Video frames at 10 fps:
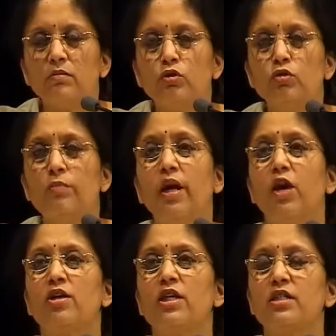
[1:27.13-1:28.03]
you may
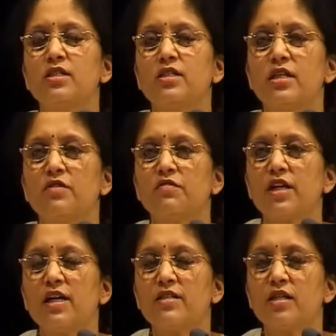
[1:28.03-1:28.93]
not reach the state of
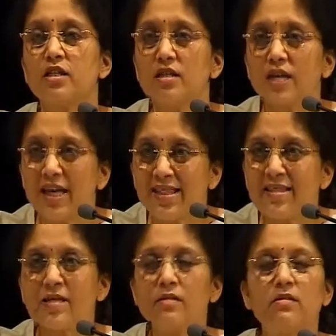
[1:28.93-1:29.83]
realization
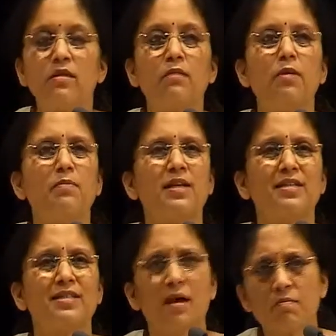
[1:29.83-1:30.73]
in this janma, but
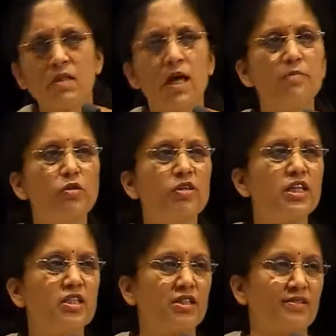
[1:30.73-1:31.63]
sometime you'll
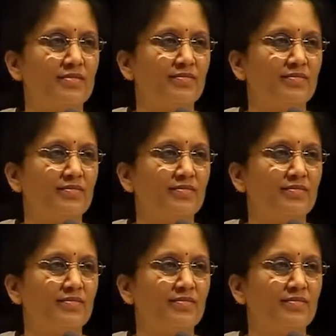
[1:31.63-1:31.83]
reach it.